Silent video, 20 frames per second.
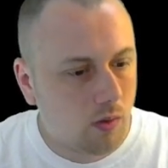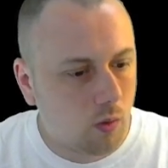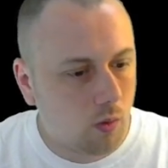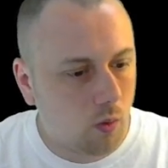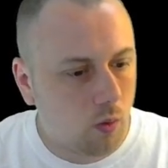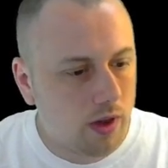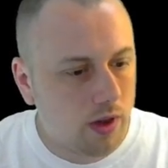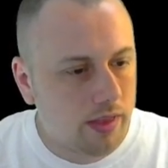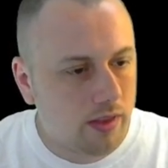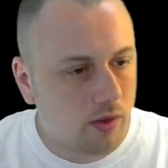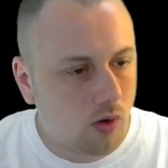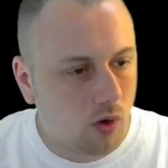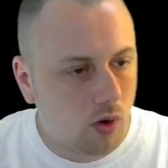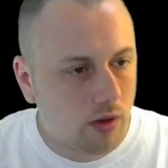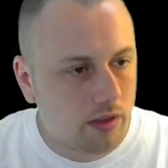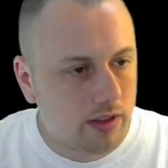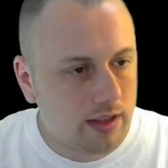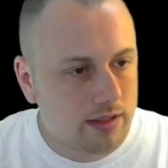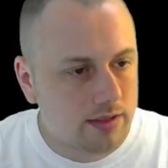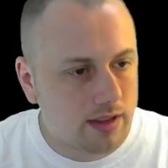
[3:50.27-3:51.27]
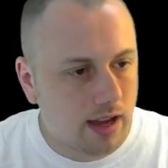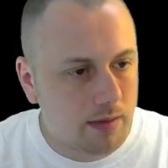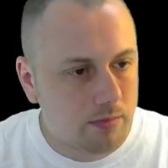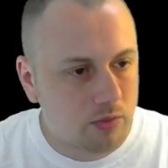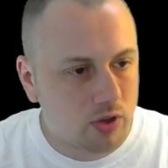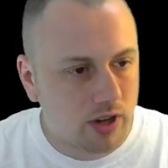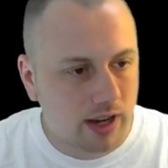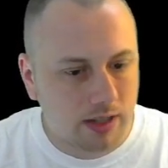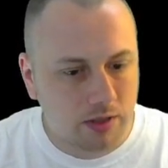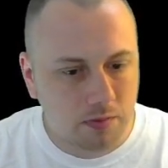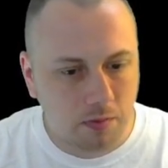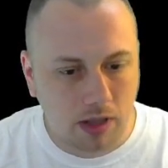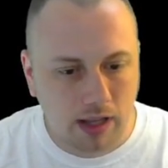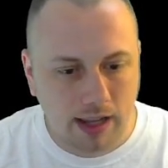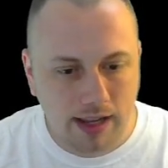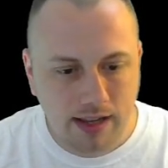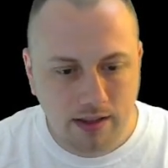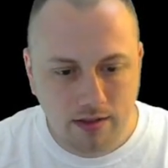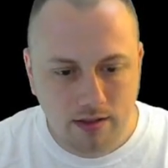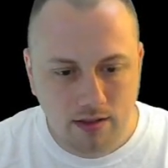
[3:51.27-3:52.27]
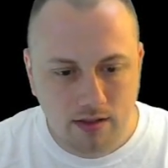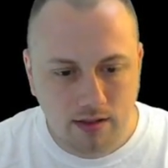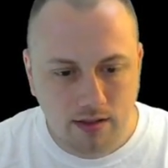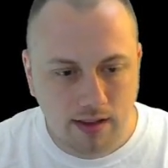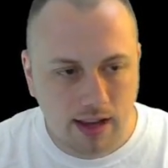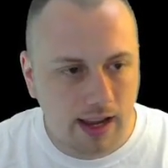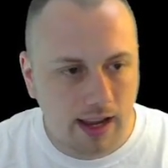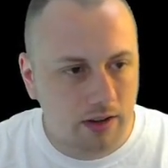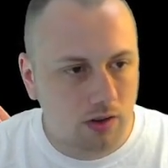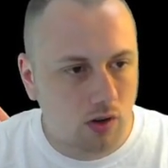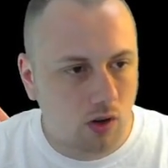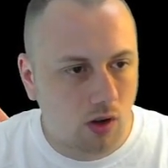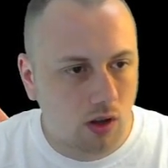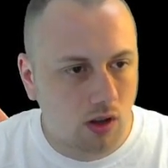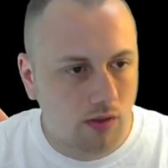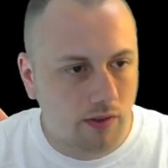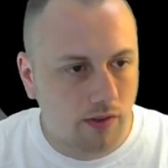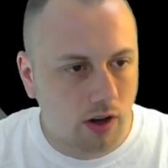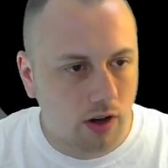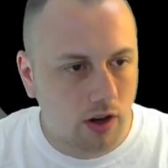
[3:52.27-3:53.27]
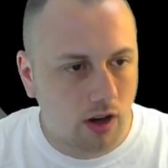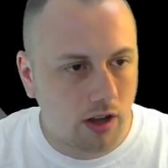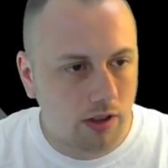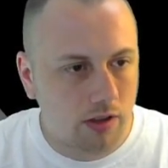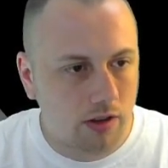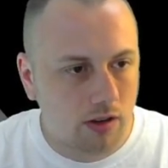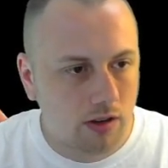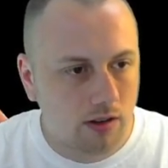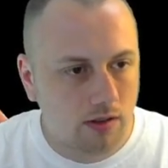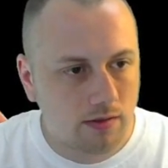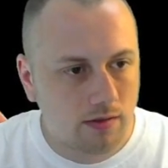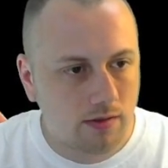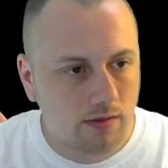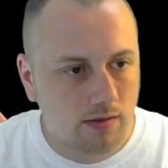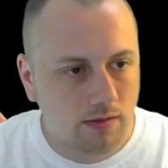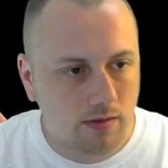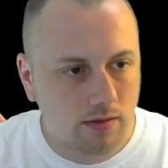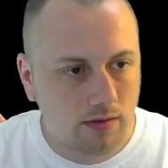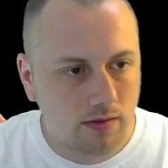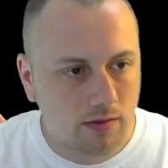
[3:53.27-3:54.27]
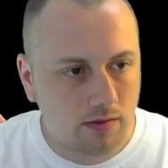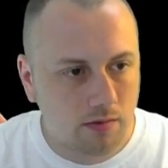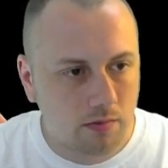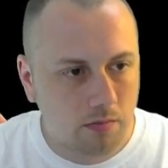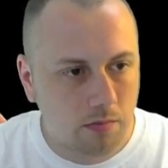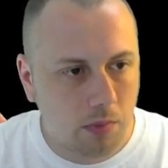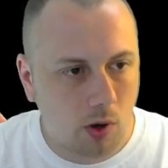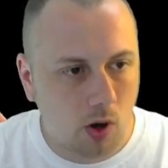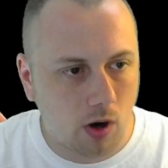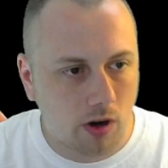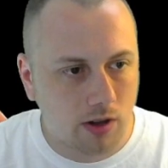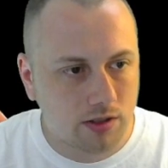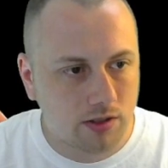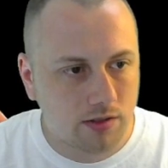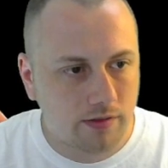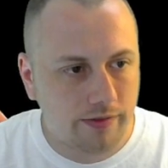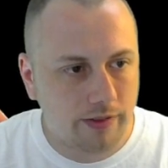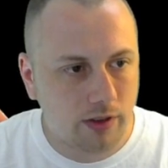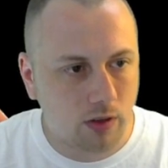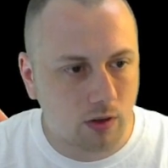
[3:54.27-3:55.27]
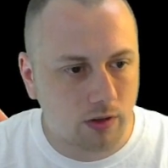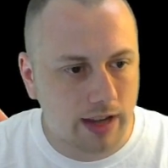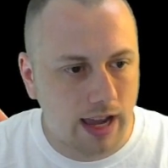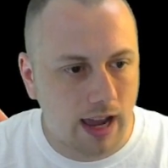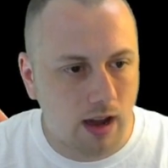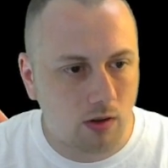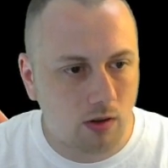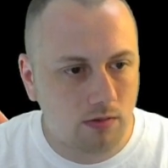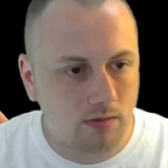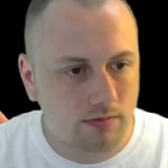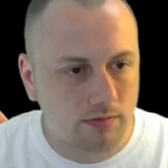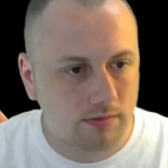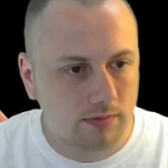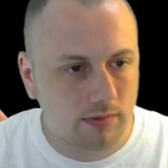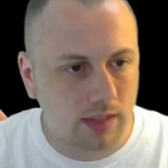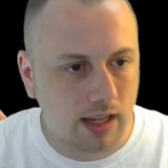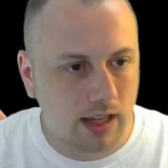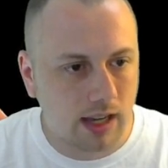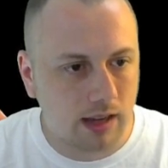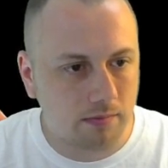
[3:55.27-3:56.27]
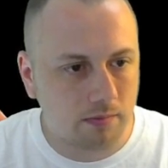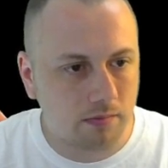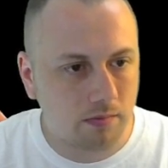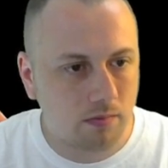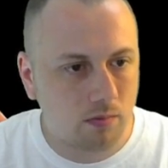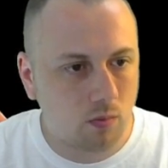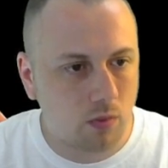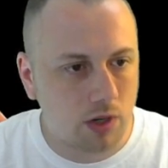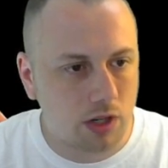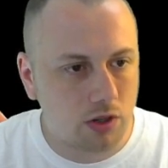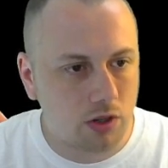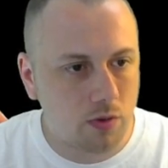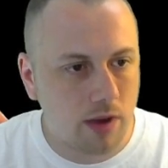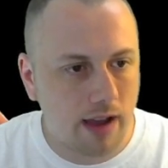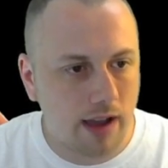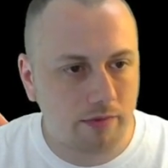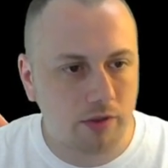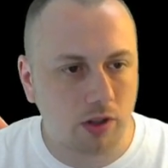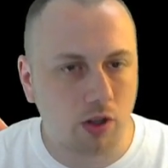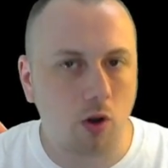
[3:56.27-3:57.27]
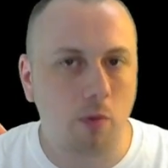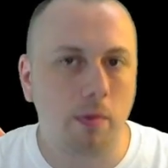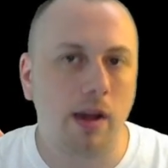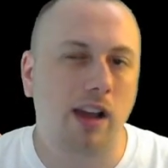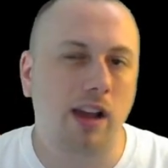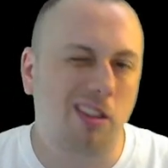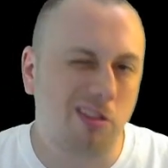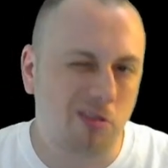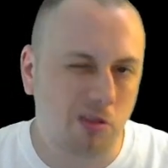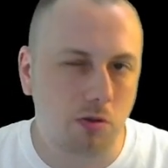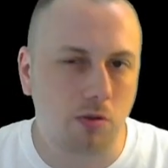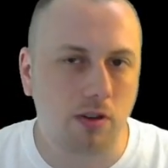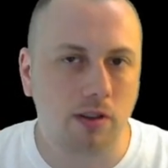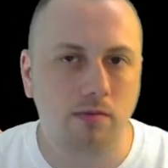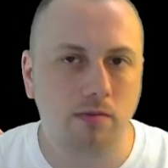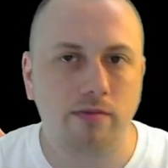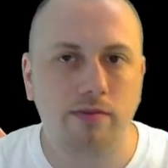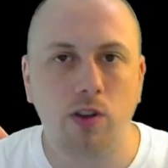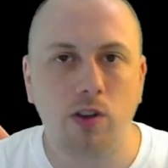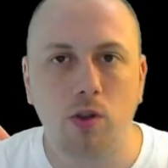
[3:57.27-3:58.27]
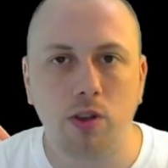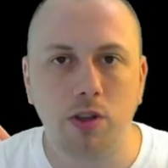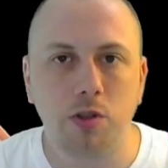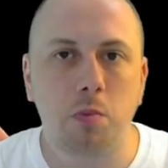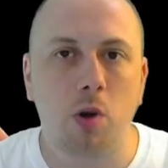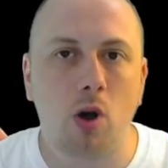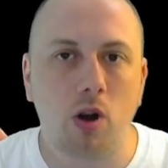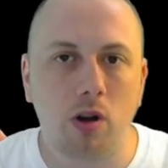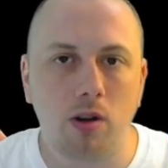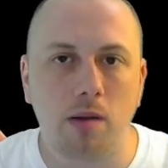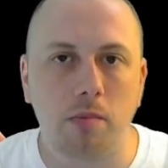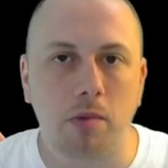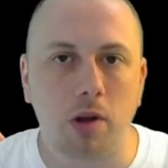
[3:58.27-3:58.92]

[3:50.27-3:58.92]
With all these objects placed and all of our other parts filled out, we do have to go back through and fill this part.